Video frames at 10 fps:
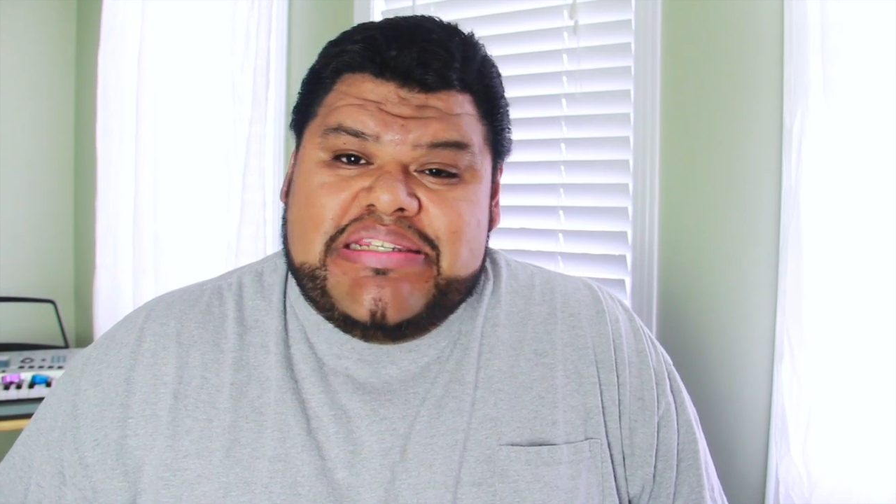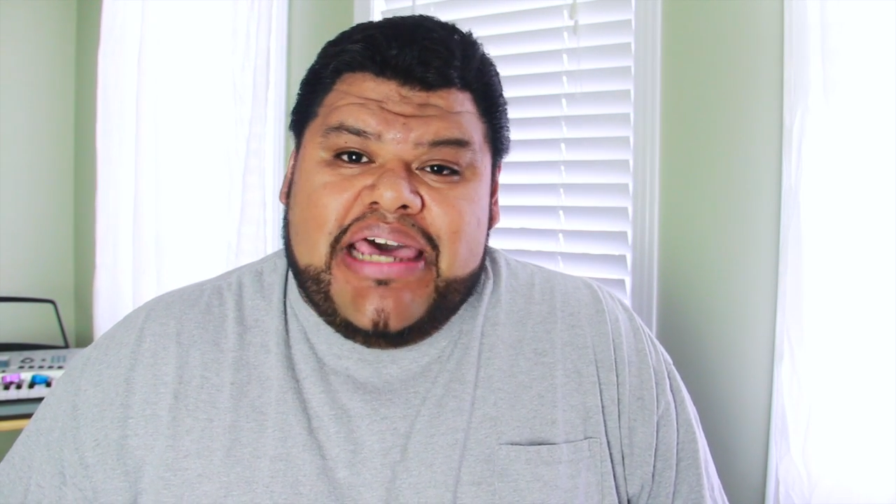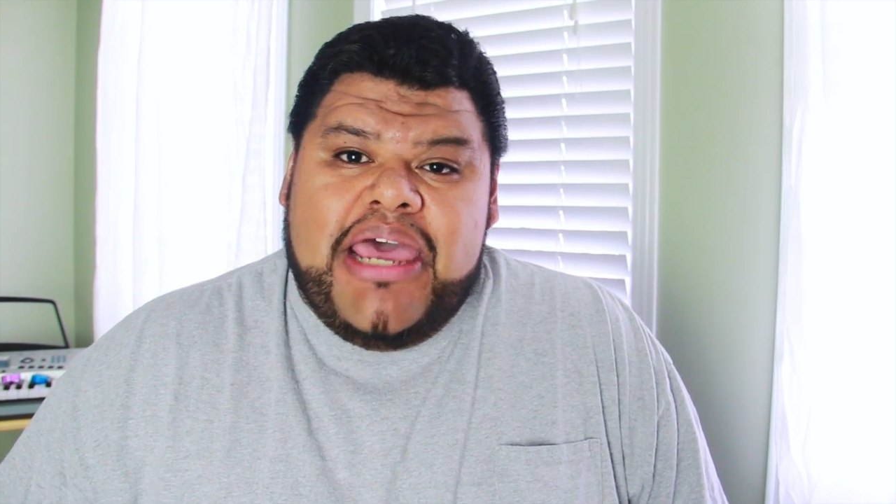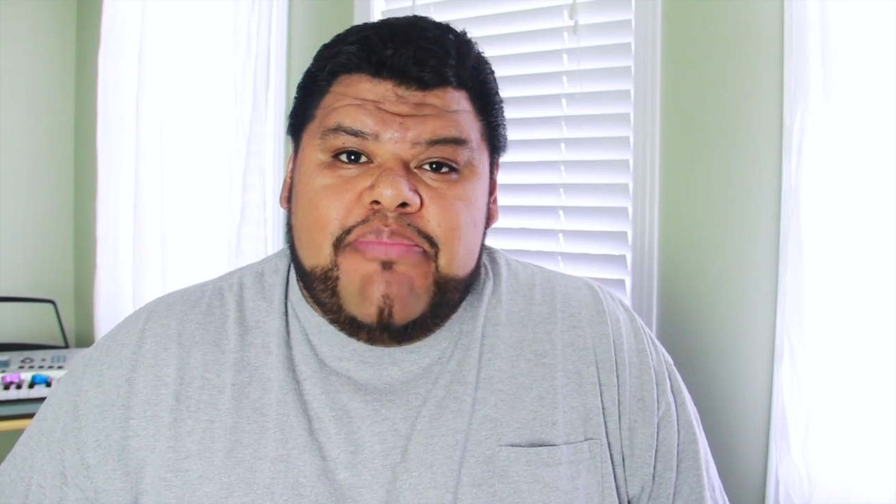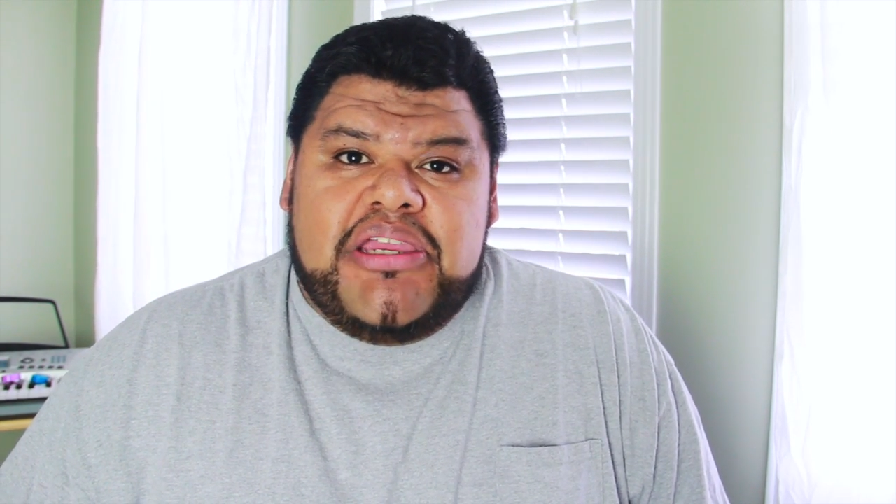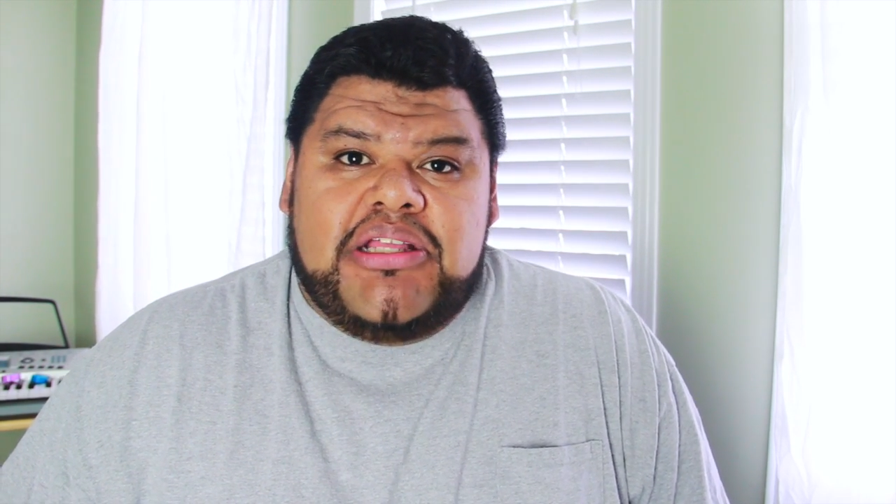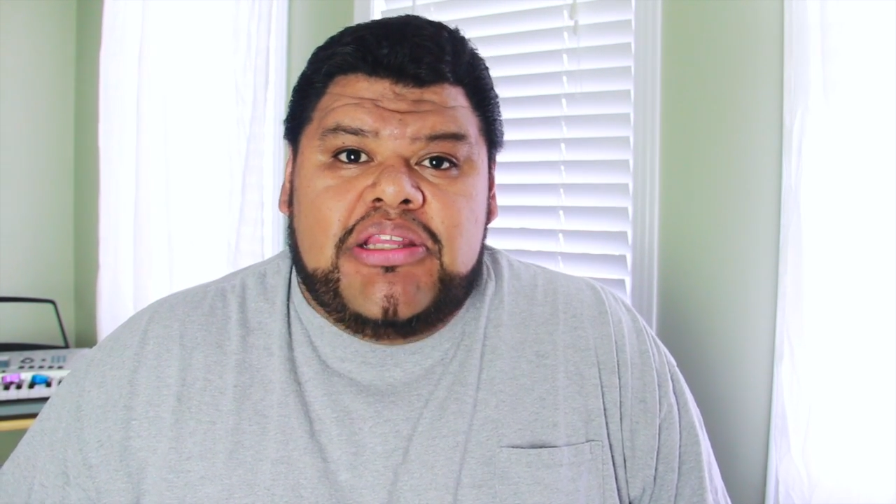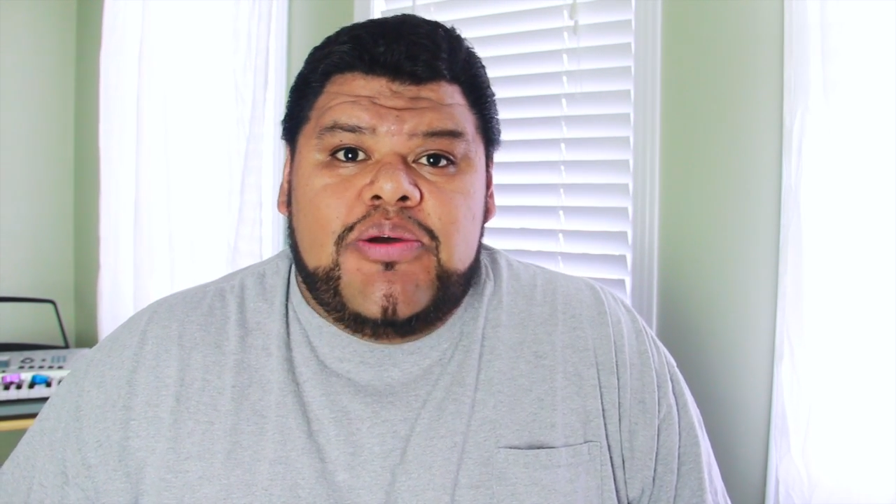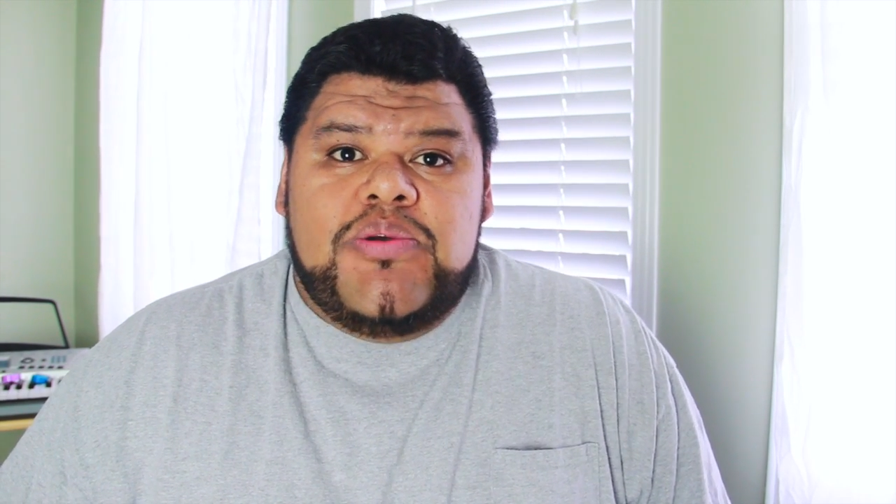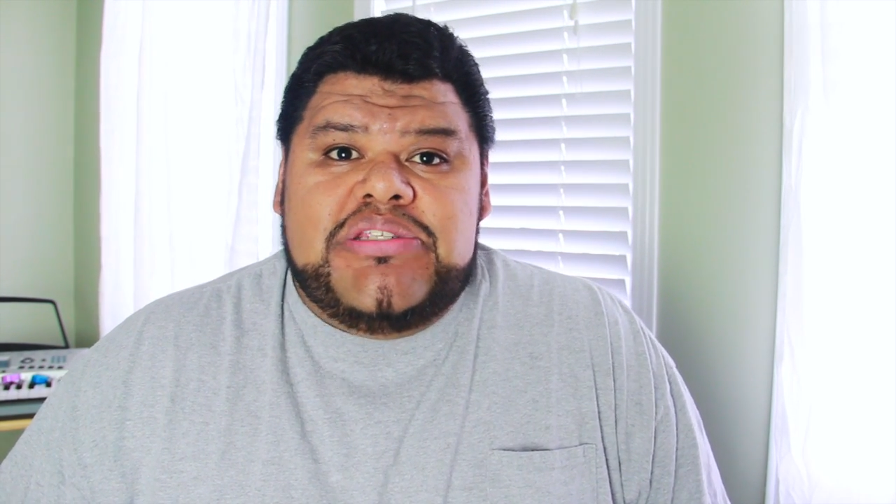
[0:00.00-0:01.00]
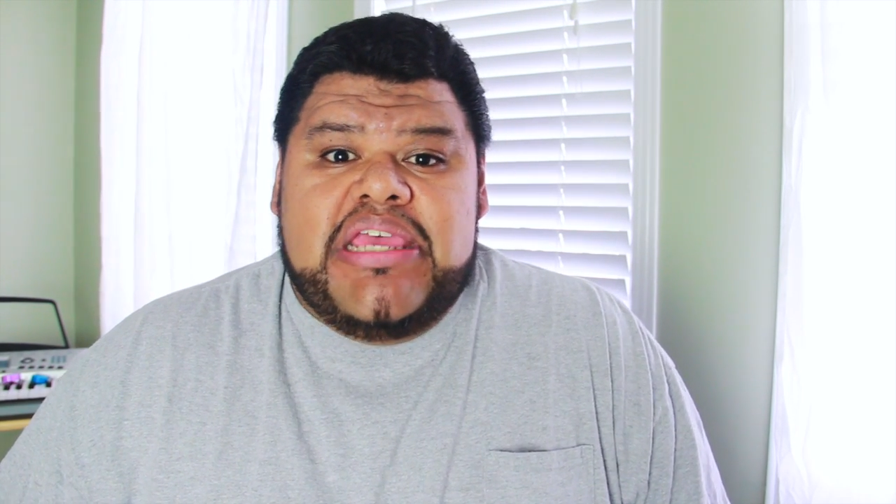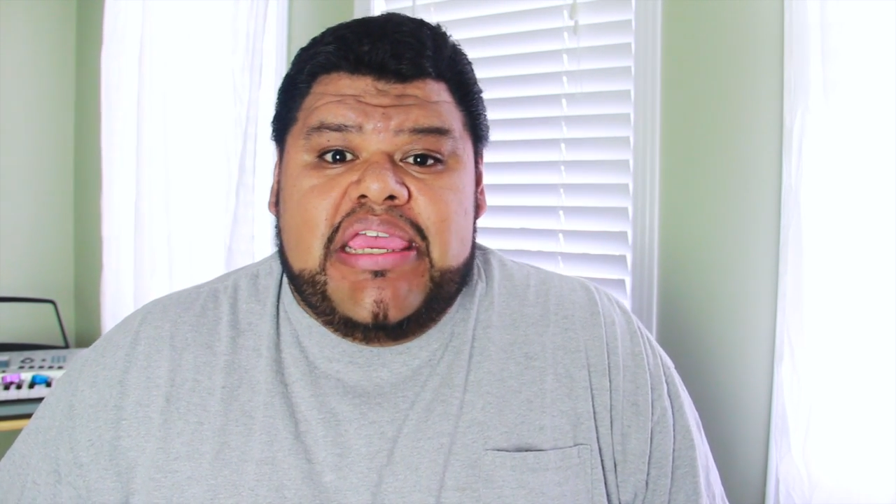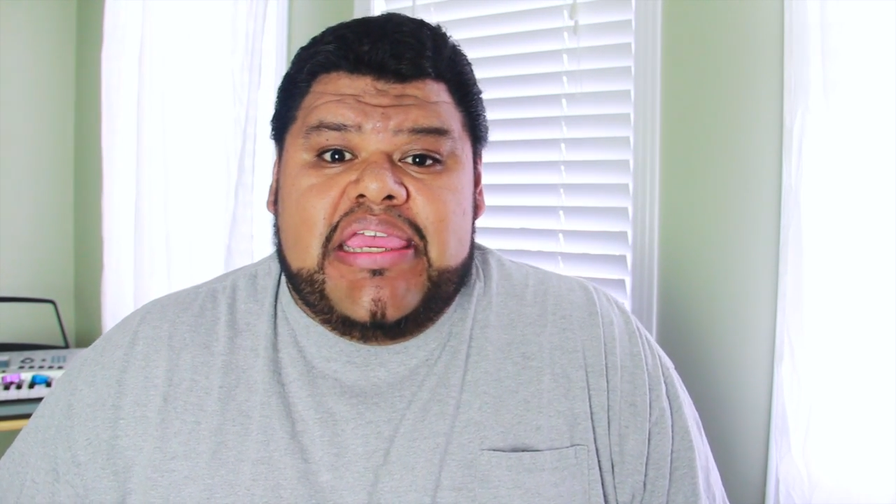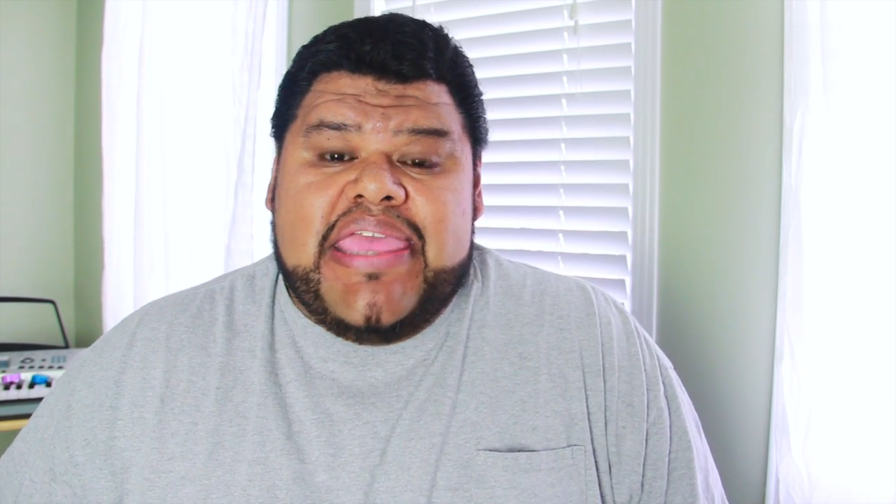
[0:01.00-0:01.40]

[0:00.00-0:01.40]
time includes a